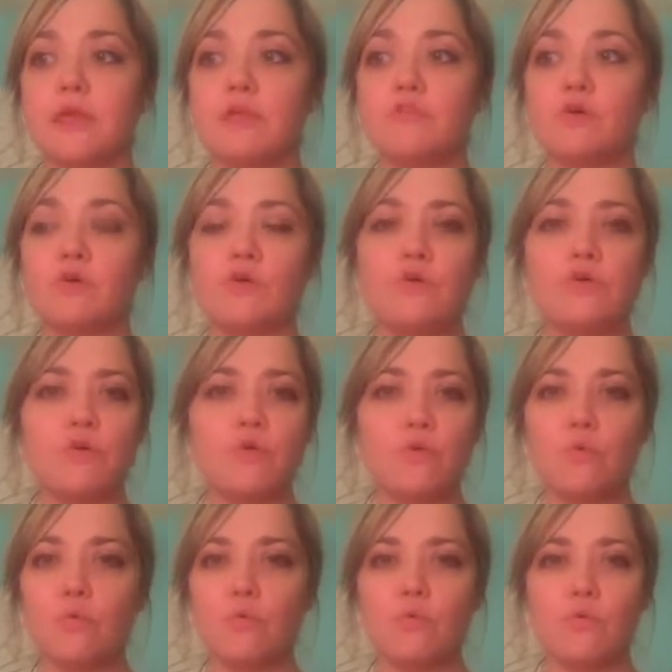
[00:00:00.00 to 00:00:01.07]
so
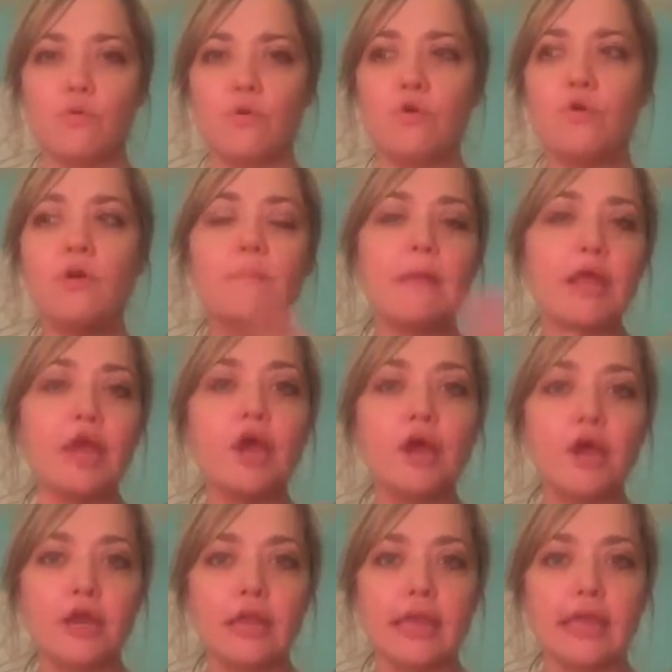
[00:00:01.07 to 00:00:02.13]
who am I
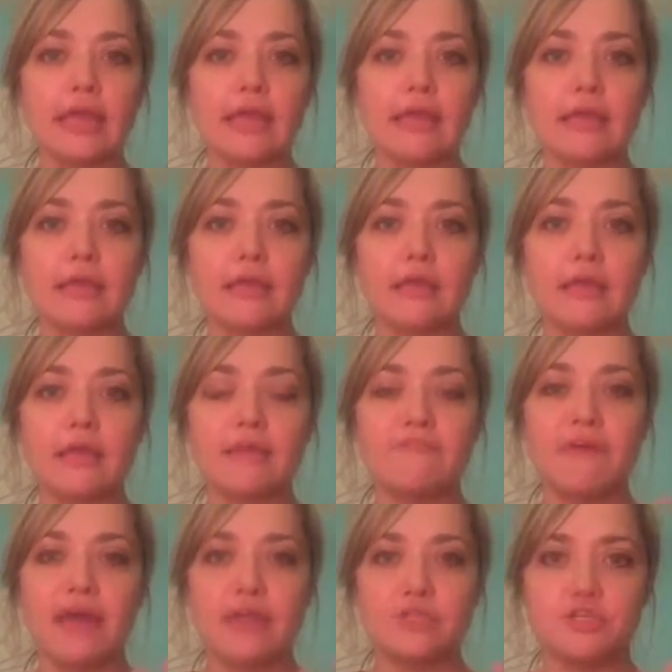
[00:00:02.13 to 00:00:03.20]
hurting if
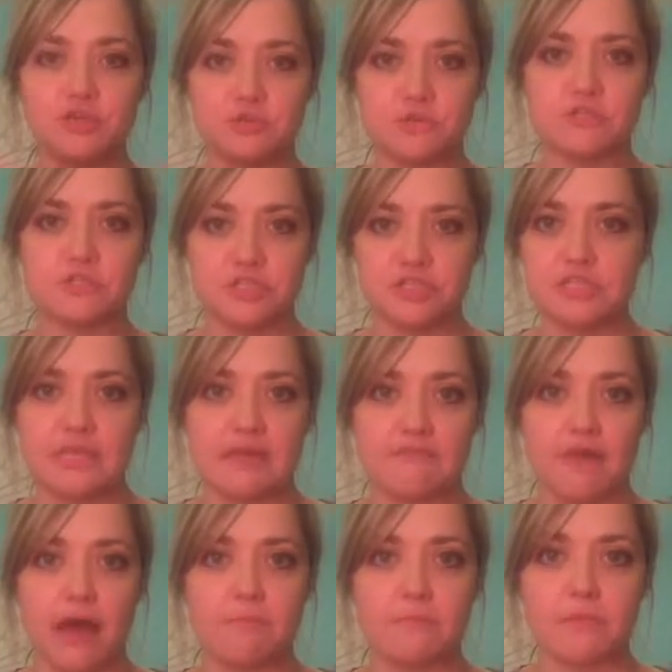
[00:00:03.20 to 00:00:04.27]
I choose to just give
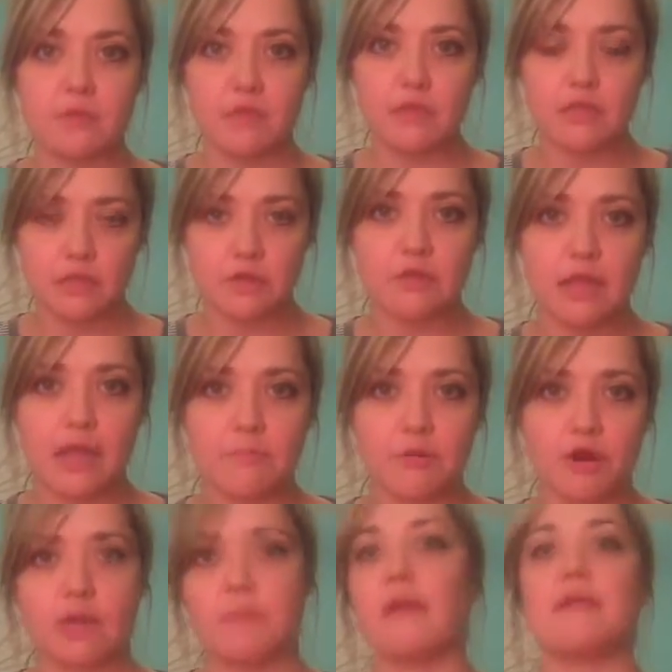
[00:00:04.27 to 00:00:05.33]
up? Clearly I'm
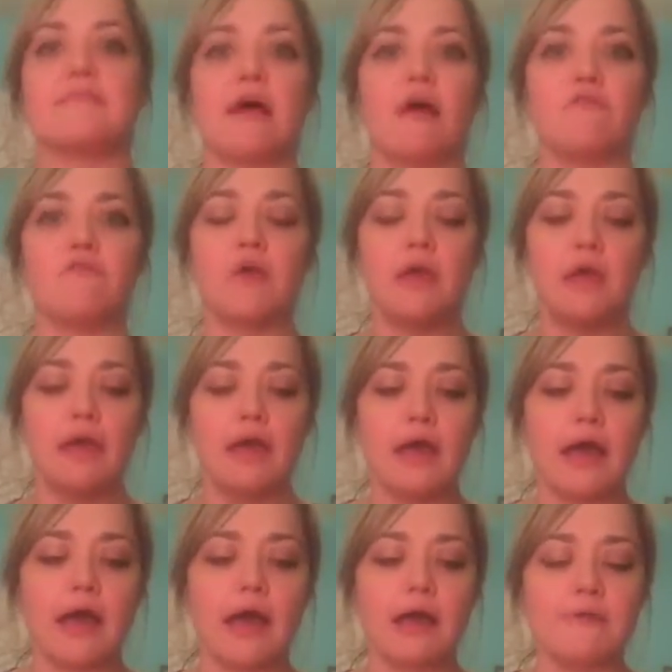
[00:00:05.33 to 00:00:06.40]
hurting myself.
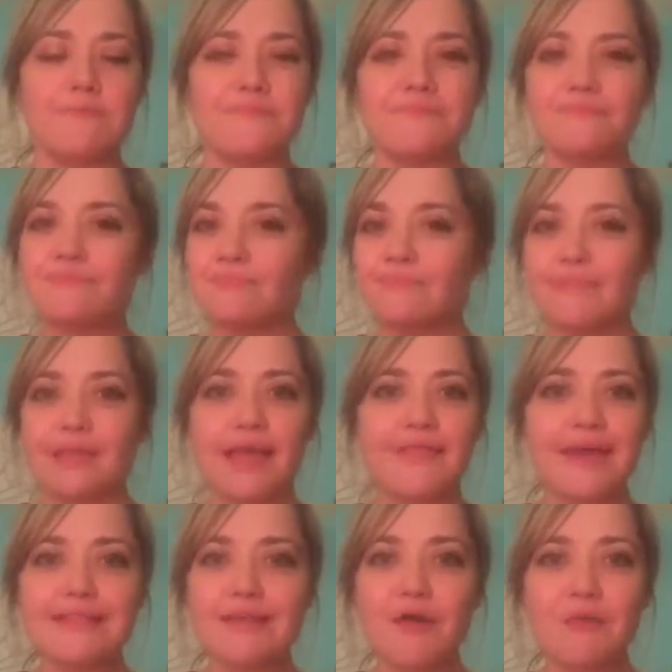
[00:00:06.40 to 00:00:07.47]
And
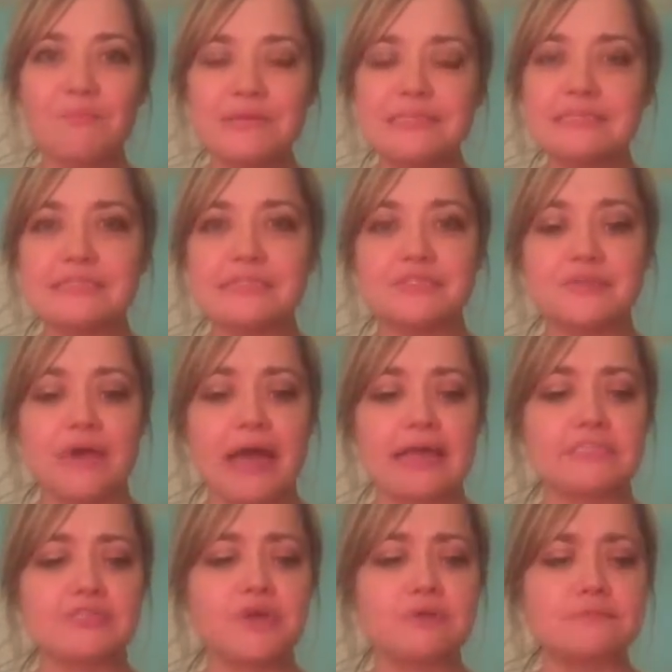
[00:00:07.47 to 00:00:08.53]
that's how our business is, you
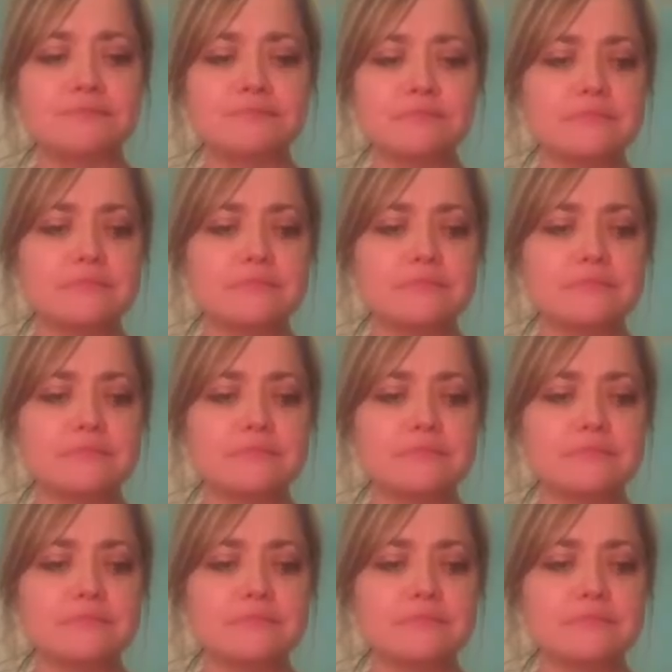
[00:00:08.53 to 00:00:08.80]
guys. So